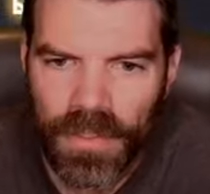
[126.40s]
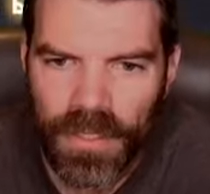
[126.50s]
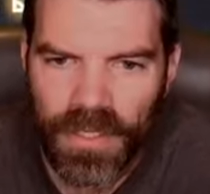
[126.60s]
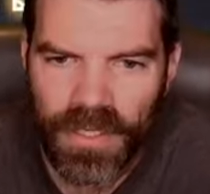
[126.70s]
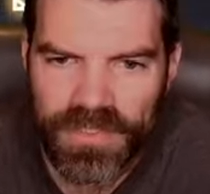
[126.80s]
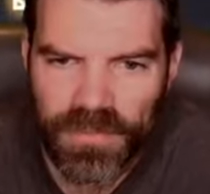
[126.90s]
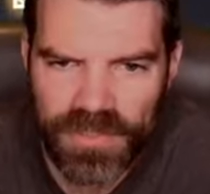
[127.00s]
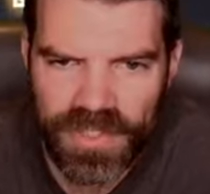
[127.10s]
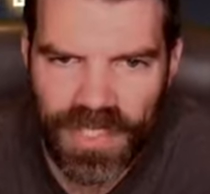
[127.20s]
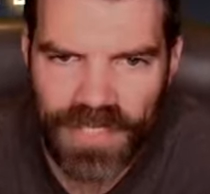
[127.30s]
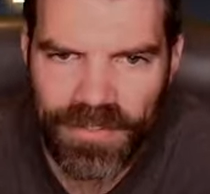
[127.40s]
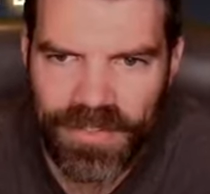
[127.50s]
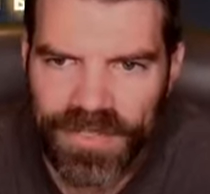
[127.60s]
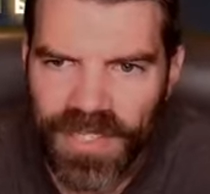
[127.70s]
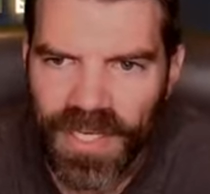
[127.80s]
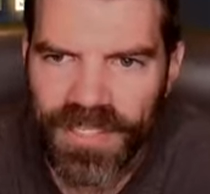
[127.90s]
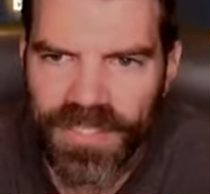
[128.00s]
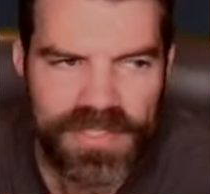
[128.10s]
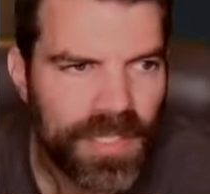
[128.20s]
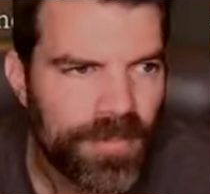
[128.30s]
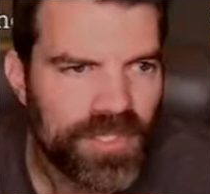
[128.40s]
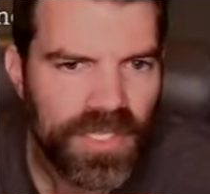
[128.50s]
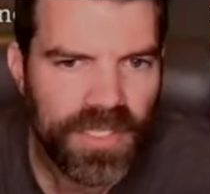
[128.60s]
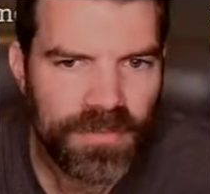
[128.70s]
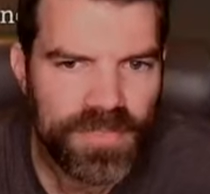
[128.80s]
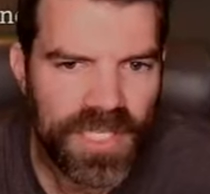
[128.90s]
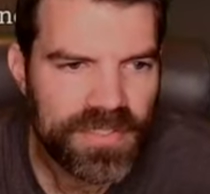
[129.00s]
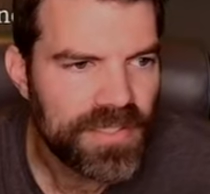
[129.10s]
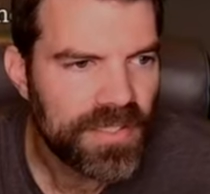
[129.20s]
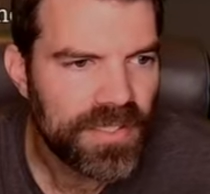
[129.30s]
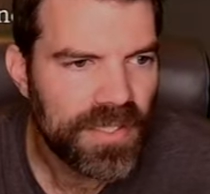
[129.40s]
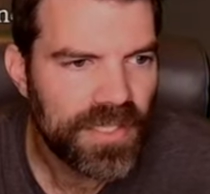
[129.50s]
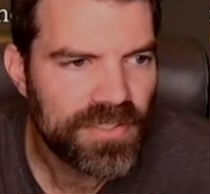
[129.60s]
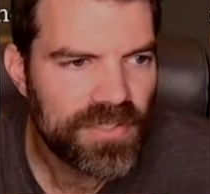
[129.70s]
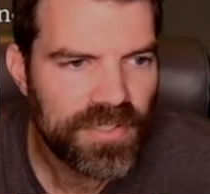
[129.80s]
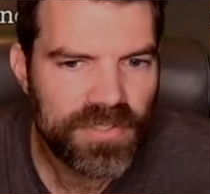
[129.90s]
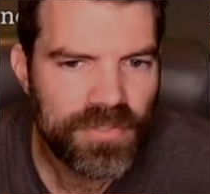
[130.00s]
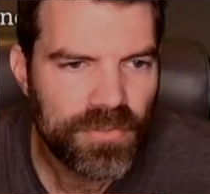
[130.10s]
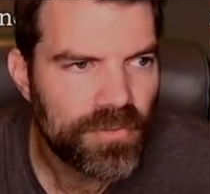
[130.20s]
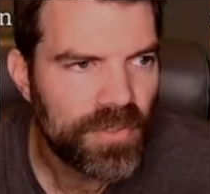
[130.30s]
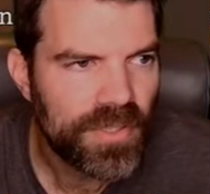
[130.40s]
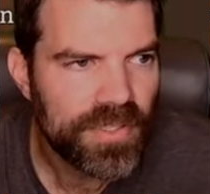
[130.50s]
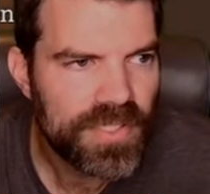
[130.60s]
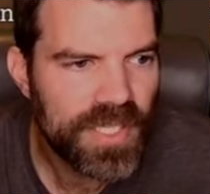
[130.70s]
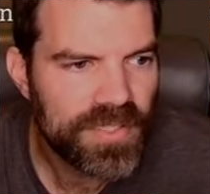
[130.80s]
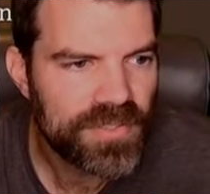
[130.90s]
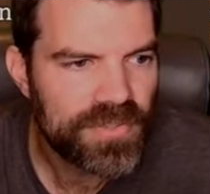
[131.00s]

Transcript: All right, so we'll see how this guy is. I'm gonna try to get him tested onto the test